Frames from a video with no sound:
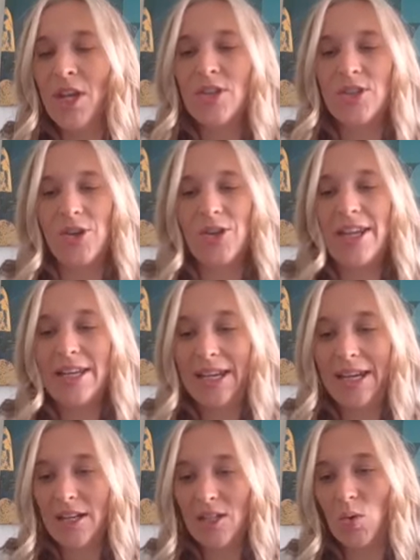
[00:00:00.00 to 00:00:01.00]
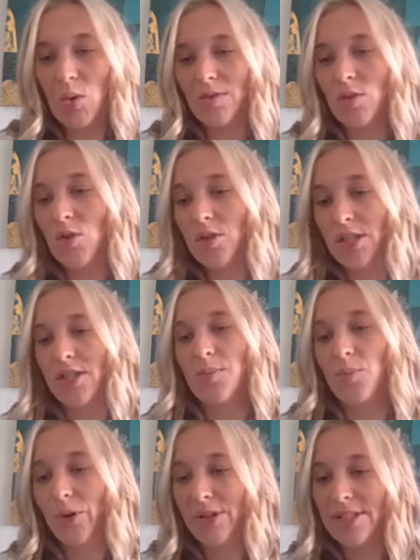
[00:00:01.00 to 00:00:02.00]
So they needed to have looked at the
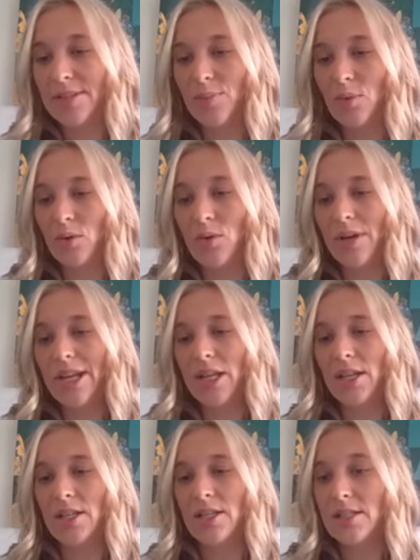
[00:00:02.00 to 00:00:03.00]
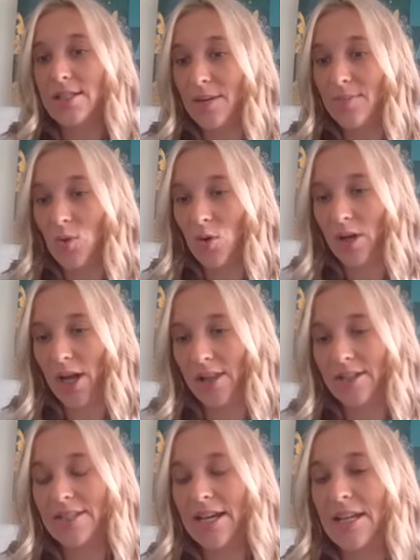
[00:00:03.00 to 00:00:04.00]
principle in Dunmore and
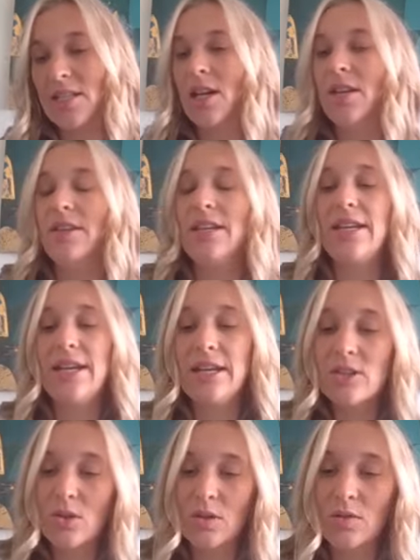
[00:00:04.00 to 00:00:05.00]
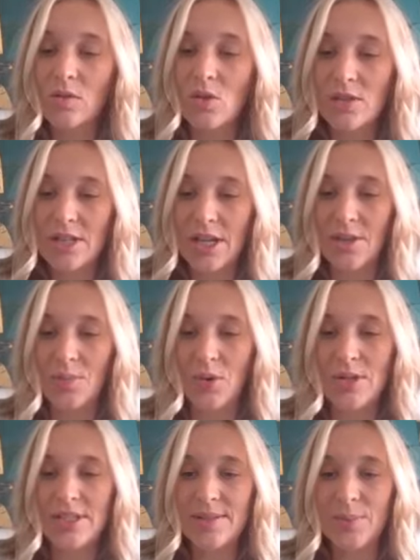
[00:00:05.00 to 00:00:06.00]
Alexander, they needed to have looked at the
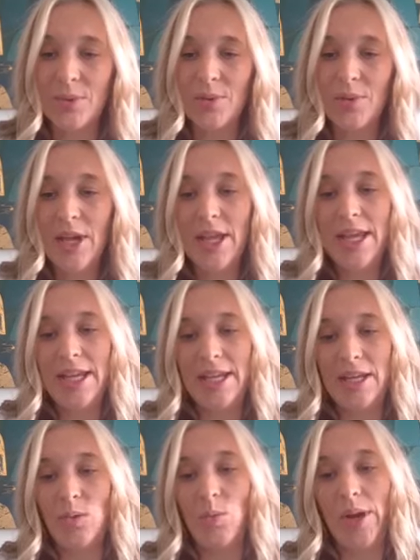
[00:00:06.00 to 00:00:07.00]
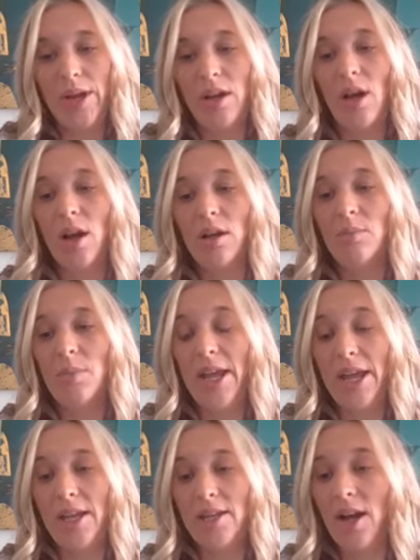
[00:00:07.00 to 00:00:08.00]
principle in Wenkheim
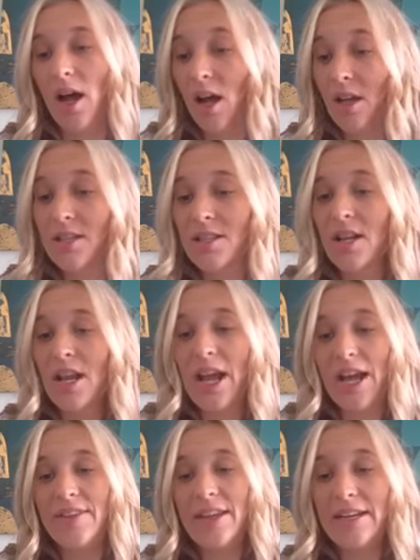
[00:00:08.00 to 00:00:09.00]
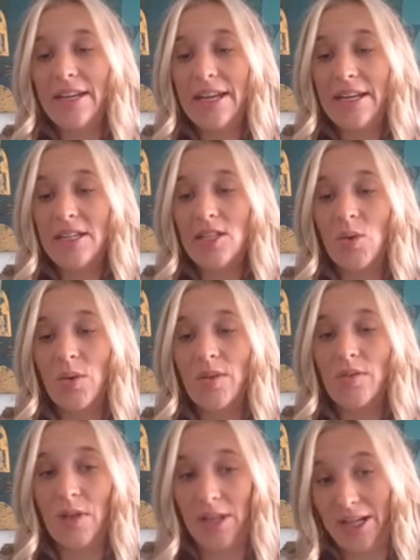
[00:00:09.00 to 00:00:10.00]
and Arndt, and they needed to
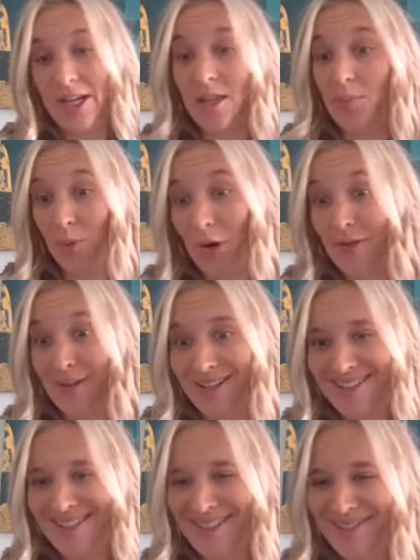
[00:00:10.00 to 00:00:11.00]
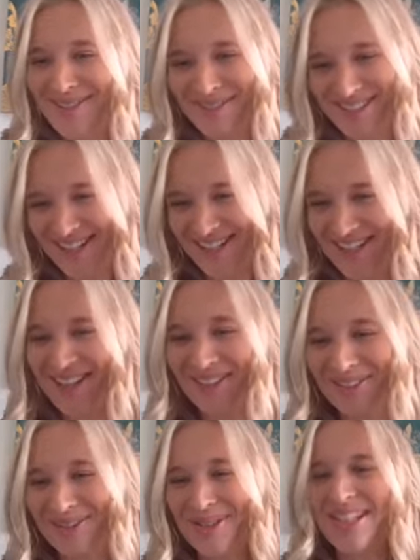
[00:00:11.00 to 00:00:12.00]
have, like in the previous section, in the
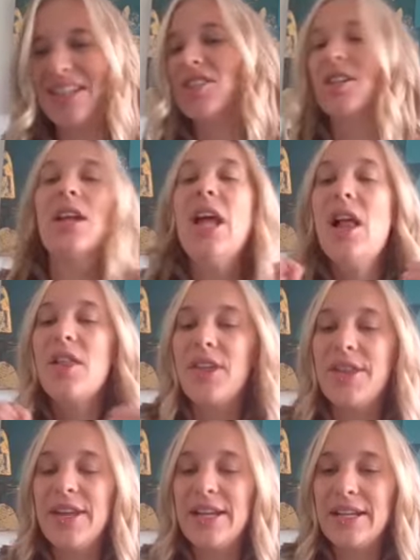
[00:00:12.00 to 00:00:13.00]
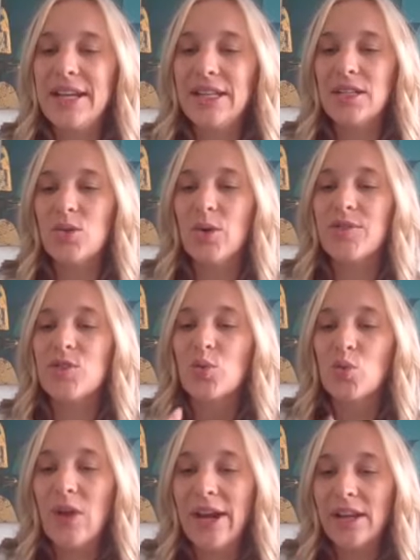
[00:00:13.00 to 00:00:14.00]
law section, then they needed to have
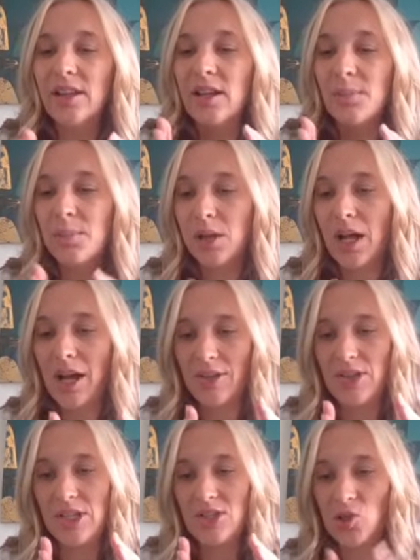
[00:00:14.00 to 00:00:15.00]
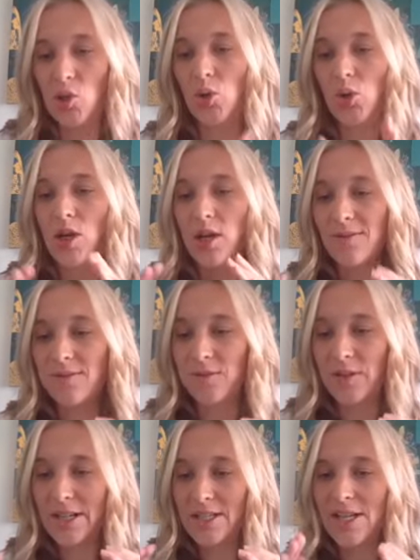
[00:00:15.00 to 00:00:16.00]
directly applied these 2
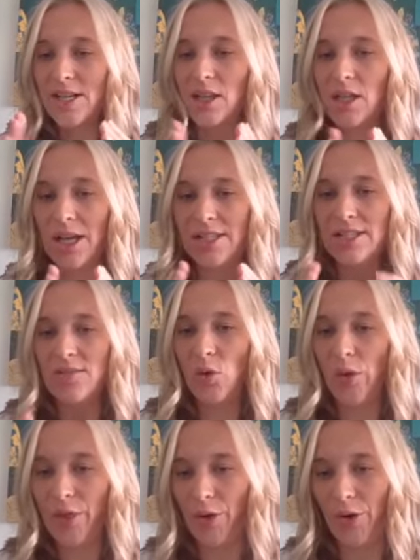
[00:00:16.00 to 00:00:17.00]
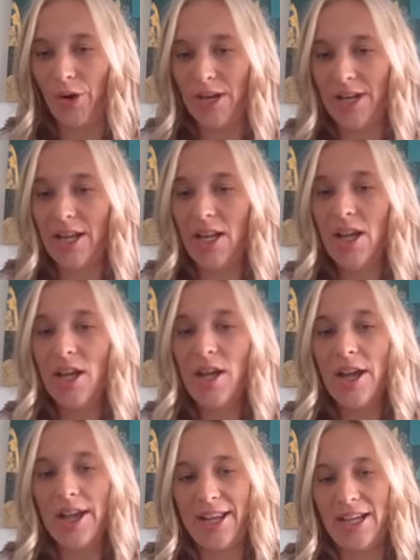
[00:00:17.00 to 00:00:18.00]
conflicting lines of authority.
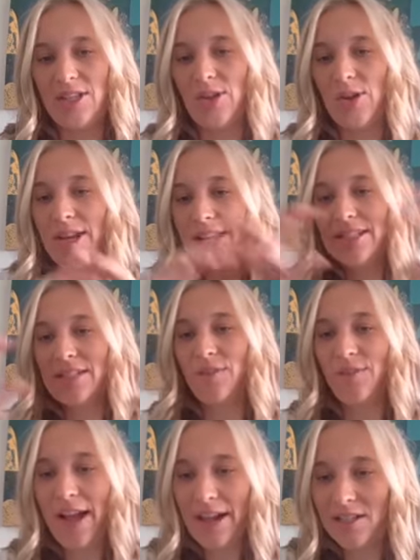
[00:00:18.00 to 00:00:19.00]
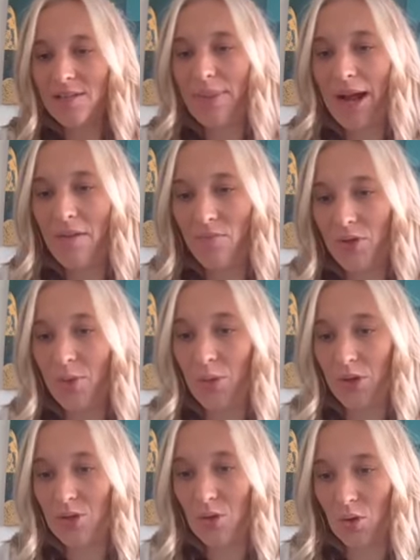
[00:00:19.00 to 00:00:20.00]
Okay, so here's the fact about the
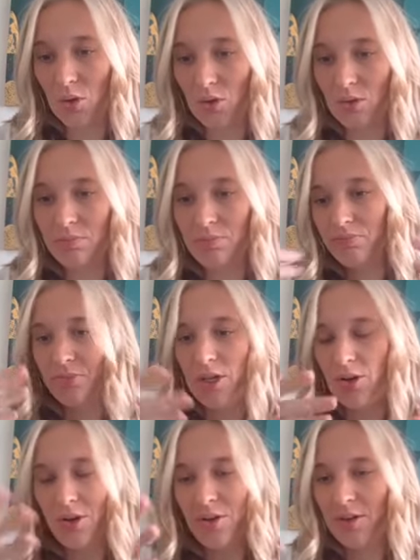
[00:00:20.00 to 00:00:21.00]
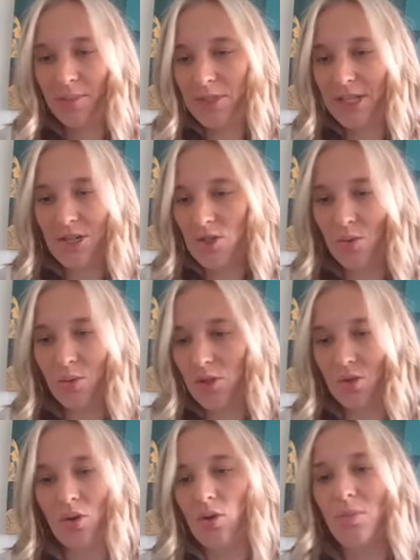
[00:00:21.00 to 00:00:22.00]
withdrawal, the potential
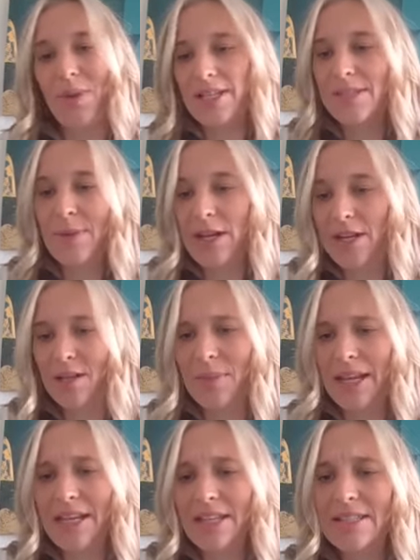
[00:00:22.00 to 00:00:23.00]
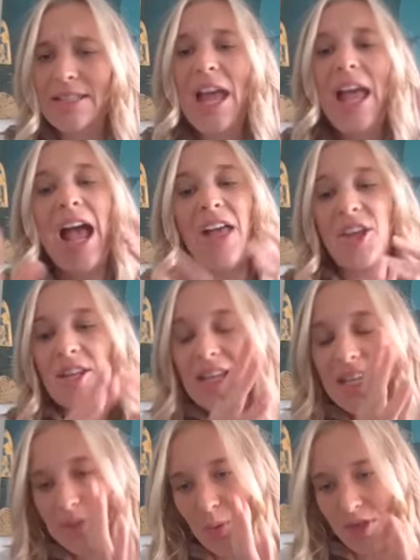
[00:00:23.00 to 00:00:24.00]
withdrawal by speedy means, and then
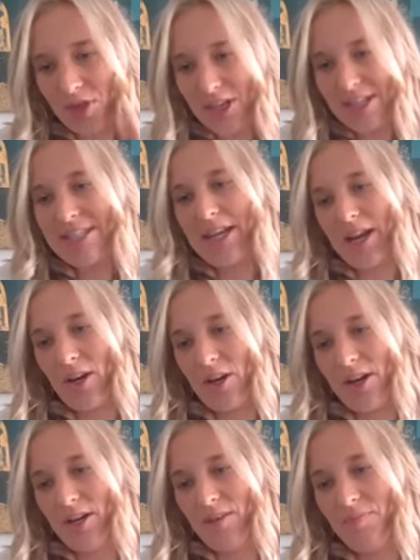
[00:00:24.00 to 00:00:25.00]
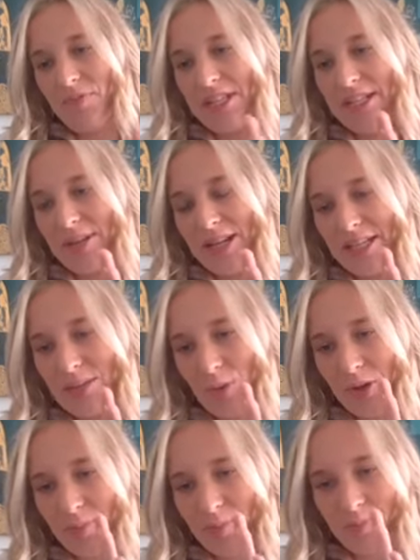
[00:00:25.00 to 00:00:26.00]
here's what here's
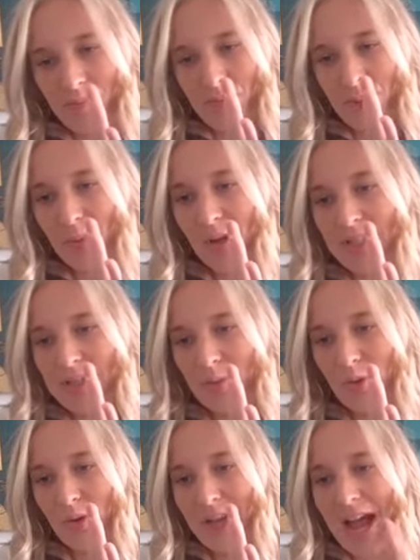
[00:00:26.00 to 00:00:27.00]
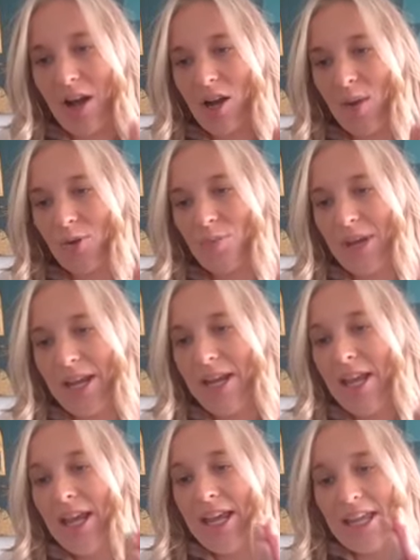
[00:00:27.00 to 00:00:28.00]
what the principle, the outcome would be
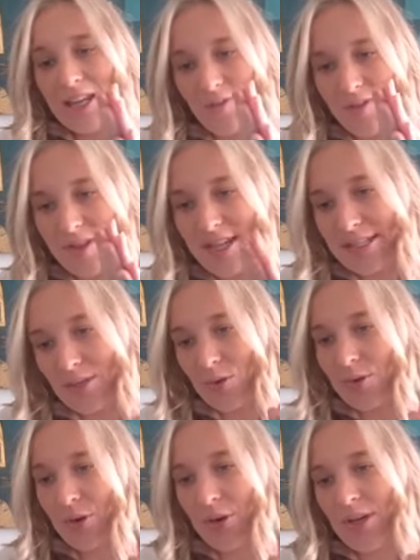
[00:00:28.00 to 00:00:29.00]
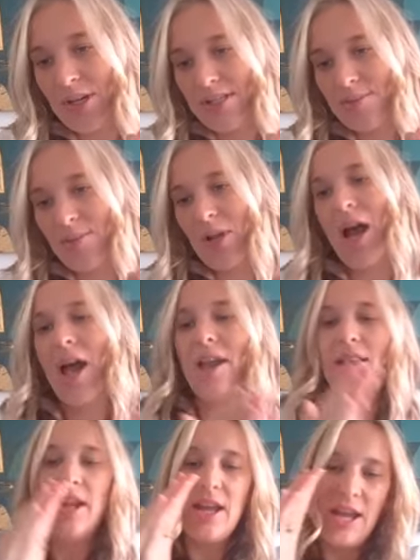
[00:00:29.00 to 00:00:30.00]
if this authority is applied,
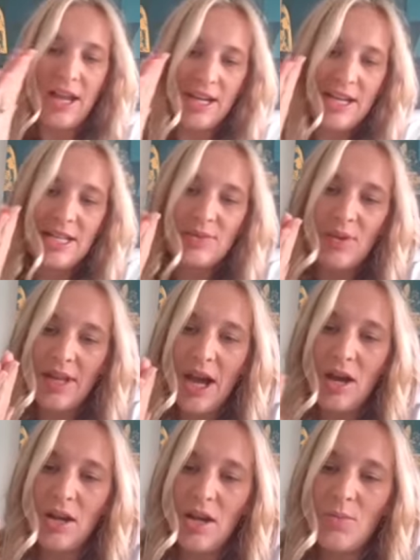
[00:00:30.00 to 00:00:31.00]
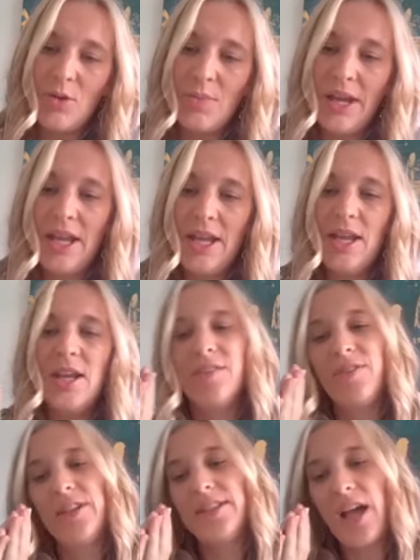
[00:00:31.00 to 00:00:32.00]
and here's what the outcome would be
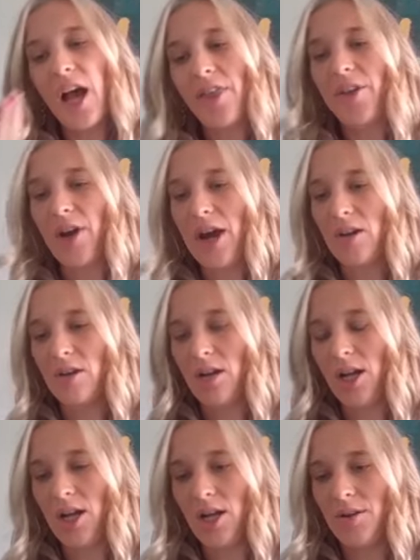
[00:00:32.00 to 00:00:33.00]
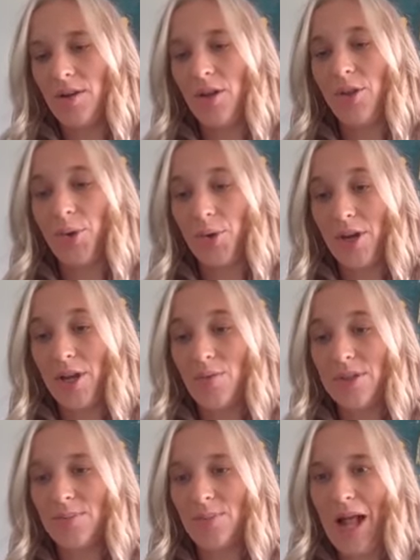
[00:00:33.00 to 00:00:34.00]
if this other authority
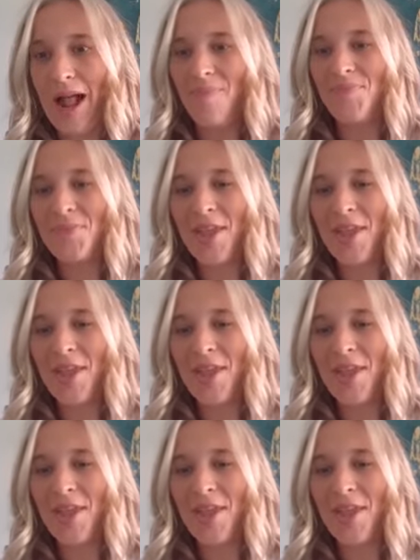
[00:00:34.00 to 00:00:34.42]
was applied.